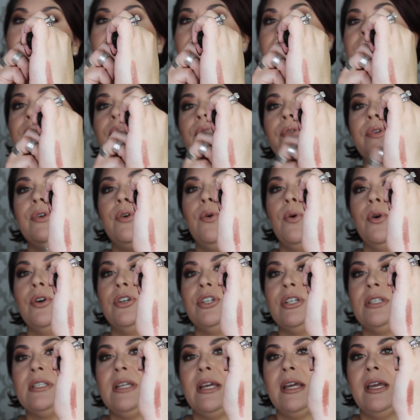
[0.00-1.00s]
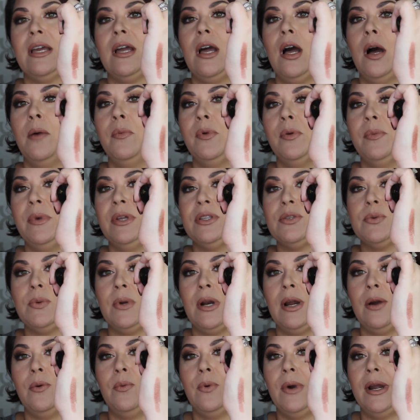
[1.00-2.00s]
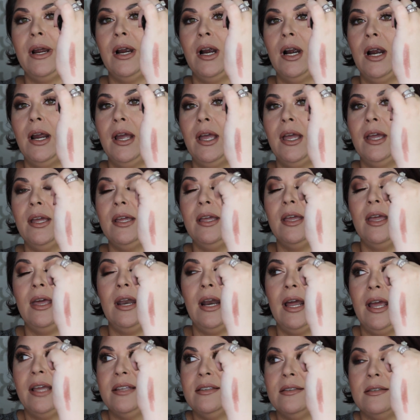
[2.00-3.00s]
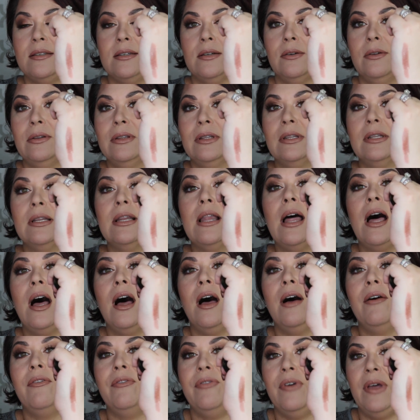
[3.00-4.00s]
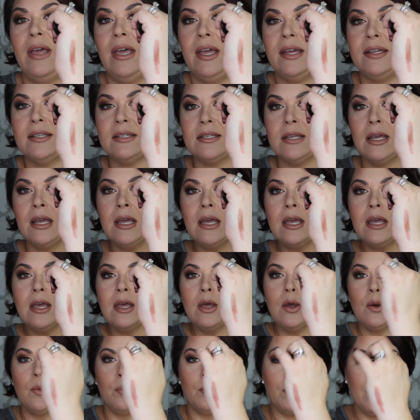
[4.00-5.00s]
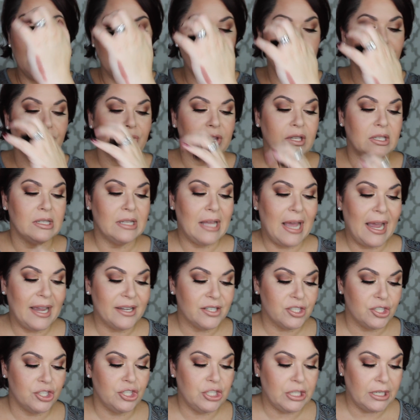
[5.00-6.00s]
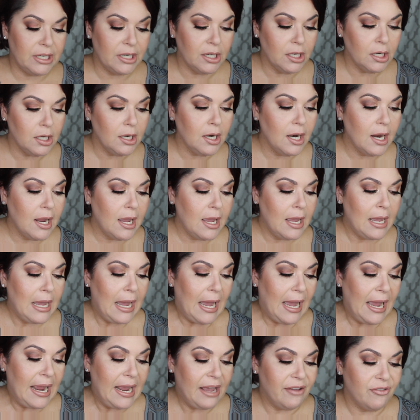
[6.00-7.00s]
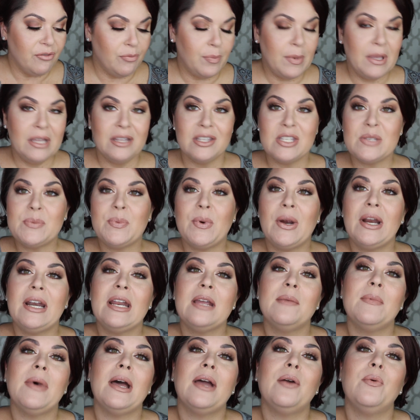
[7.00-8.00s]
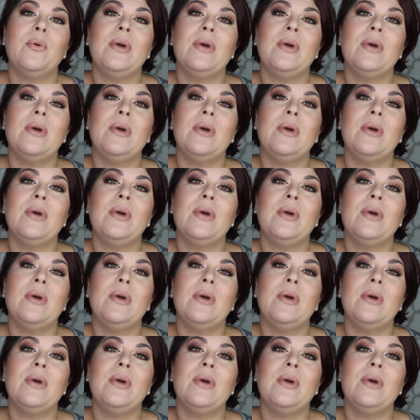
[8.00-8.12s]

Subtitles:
absolutely gorgeous. I get compliments when I wear it, and I still love it. But for the last year, I have been spreading my